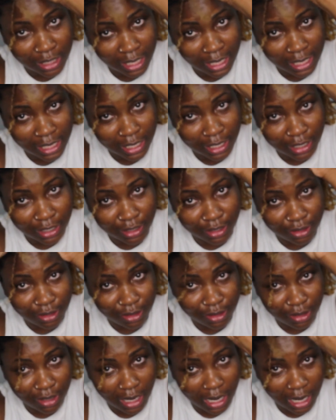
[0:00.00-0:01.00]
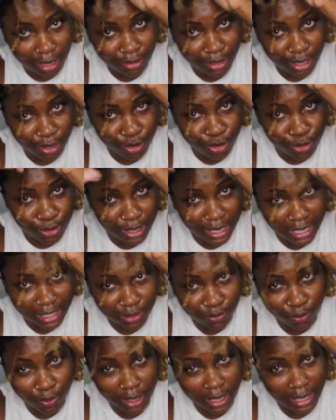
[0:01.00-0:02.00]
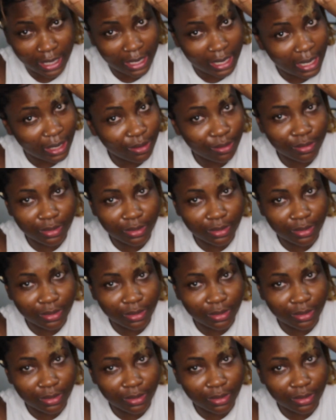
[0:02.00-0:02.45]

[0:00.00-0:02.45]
Like, I don't care who needs what.